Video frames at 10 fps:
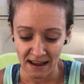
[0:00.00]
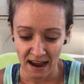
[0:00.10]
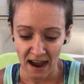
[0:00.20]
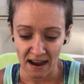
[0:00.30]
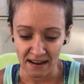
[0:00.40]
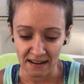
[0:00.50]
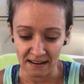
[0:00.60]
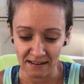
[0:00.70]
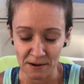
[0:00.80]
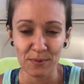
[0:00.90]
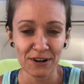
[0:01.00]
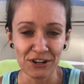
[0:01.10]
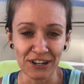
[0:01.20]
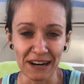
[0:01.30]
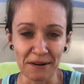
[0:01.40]
I
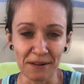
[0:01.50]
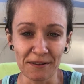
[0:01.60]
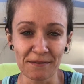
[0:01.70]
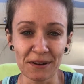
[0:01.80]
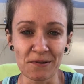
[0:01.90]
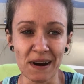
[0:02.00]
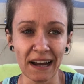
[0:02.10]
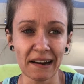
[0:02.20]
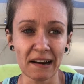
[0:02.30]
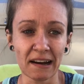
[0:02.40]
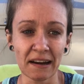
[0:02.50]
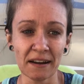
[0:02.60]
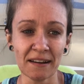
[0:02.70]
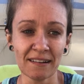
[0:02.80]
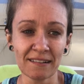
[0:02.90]
appreciate all of you, and
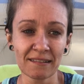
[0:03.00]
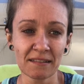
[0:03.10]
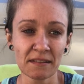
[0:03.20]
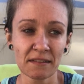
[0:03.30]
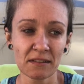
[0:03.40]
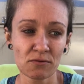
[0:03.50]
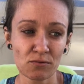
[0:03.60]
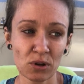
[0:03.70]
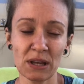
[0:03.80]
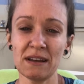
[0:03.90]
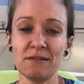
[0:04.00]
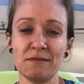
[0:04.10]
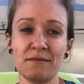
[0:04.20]
I really